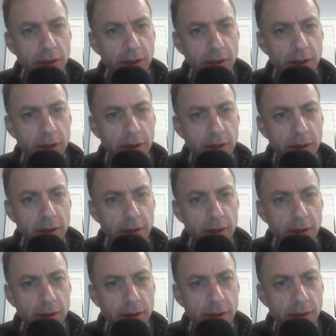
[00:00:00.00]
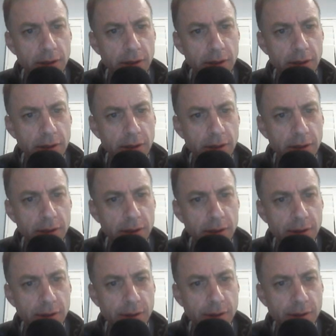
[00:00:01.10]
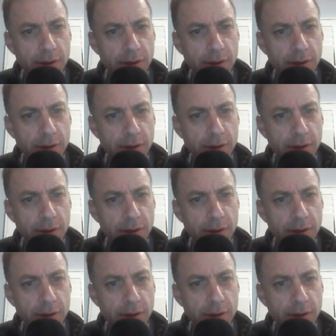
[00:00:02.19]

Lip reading: [no speech]